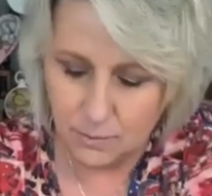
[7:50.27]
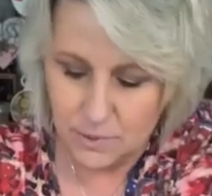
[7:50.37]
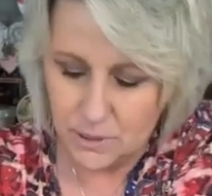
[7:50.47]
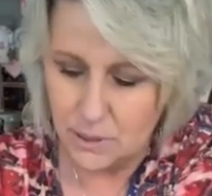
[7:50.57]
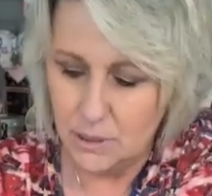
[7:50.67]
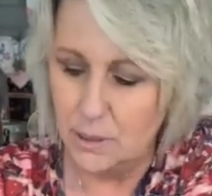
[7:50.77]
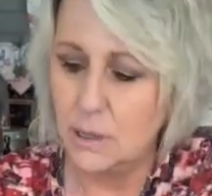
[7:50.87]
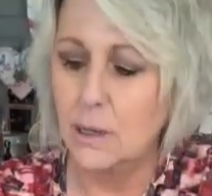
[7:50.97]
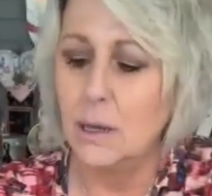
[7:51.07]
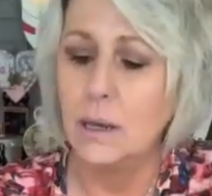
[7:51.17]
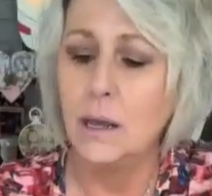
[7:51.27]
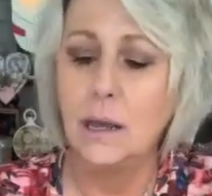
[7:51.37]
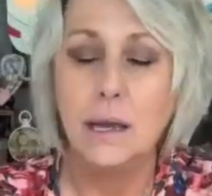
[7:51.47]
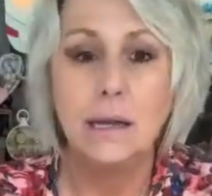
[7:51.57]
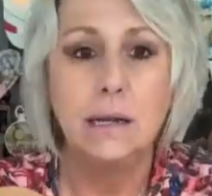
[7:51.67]
Oops.
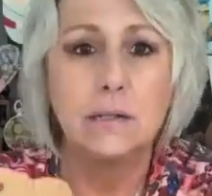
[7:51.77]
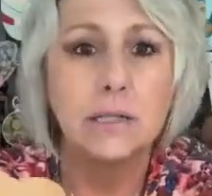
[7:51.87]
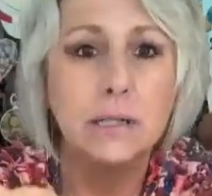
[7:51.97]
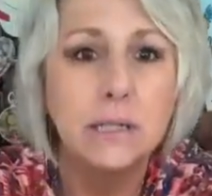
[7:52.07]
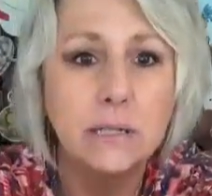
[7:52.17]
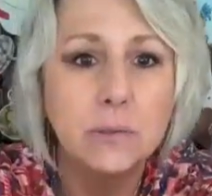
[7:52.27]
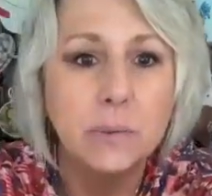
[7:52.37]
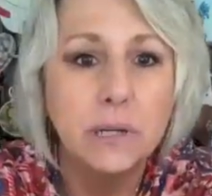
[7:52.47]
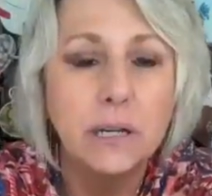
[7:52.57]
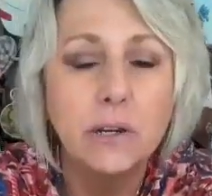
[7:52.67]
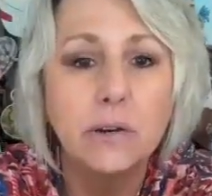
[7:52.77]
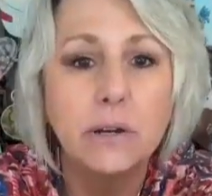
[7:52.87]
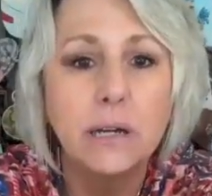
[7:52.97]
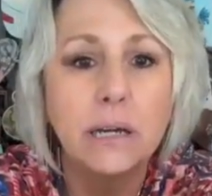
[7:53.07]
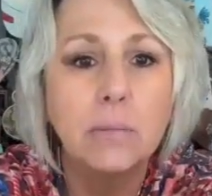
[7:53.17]
And here's this one in
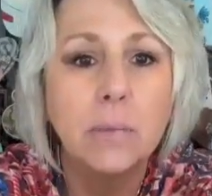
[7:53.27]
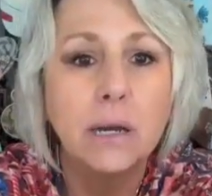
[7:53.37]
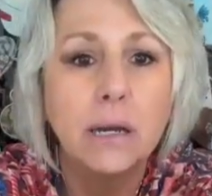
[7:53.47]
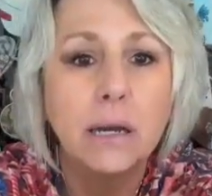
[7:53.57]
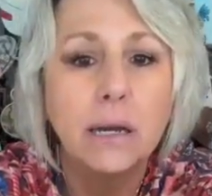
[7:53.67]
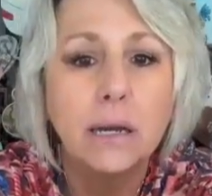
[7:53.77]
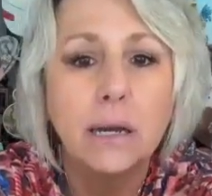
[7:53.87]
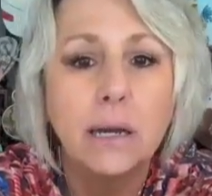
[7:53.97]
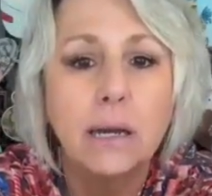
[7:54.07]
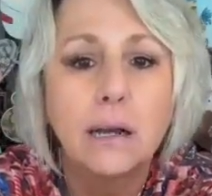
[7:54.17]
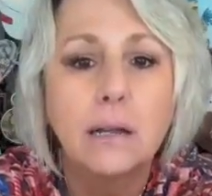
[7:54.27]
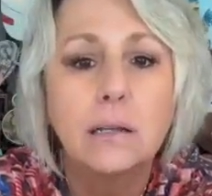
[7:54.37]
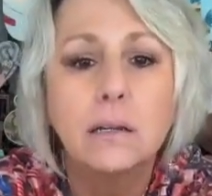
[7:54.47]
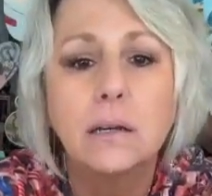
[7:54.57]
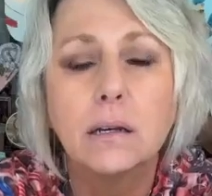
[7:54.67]
cream.
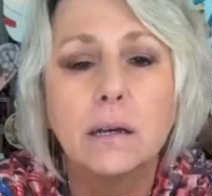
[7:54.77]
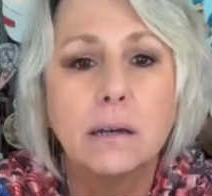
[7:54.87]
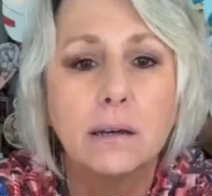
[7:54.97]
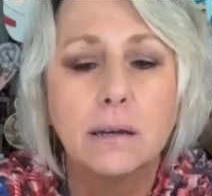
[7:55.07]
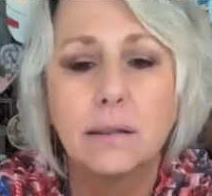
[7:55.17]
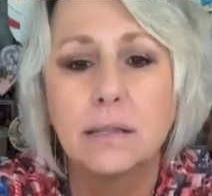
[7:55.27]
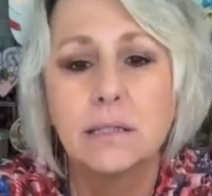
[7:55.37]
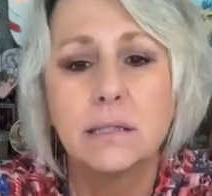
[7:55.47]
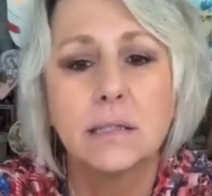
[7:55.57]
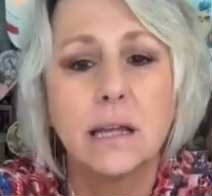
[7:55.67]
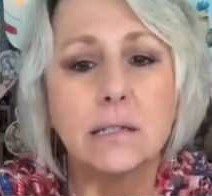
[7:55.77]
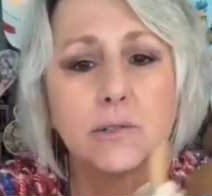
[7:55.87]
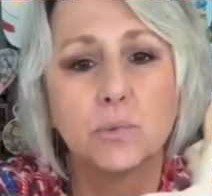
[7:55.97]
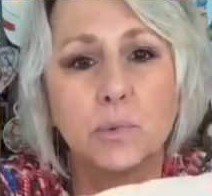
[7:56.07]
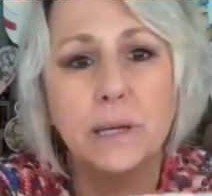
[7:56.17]
Look, this
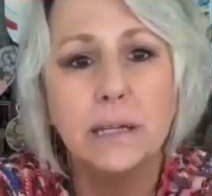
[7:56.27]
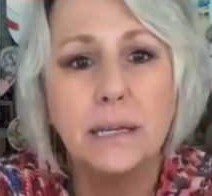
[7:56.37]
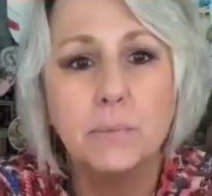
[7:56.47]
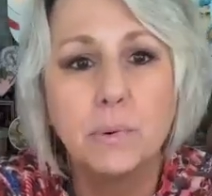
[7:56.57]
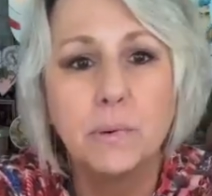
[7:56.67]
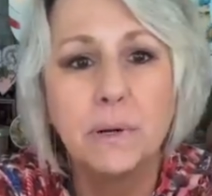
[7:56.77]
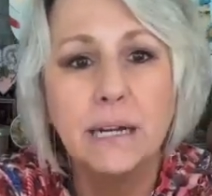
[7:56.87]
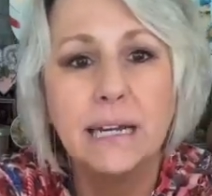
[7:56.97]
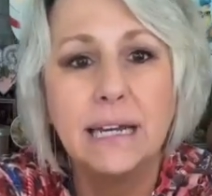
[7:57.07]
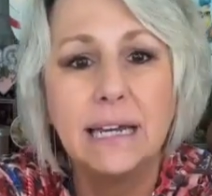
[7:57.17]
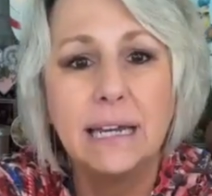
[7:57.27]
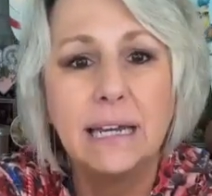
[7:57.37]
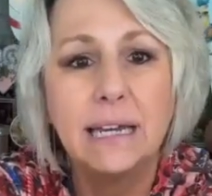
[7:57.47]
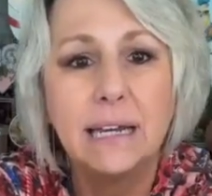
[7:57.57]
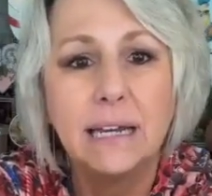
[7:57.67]
that's really pretty.
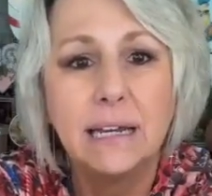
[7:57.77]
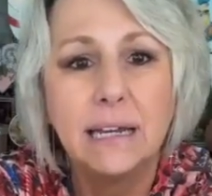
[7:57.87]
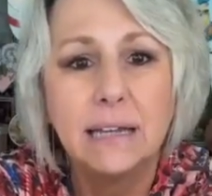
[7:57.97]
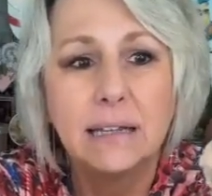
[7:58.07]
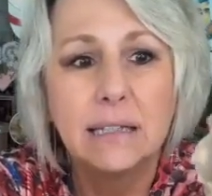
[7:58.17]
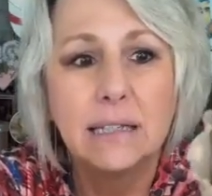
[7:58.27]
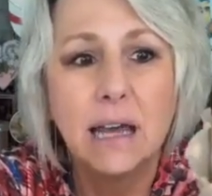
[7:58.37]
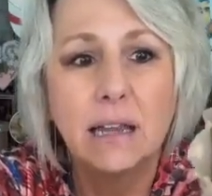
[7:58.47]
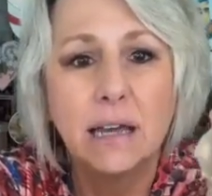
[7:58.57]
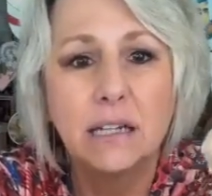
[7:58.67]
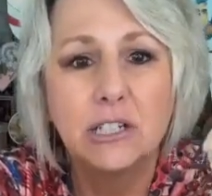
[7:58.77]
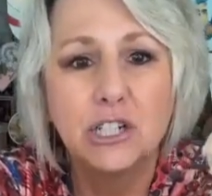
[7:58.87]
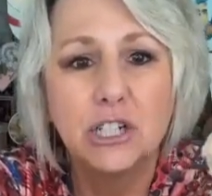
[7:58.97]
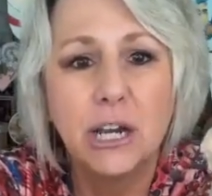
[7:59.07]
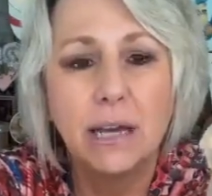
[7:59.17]
That's got like a
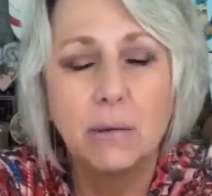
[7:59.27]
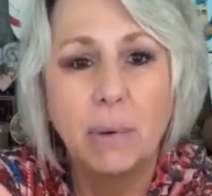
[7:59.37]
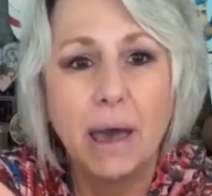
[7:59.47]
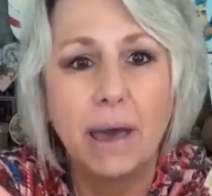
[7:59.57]
check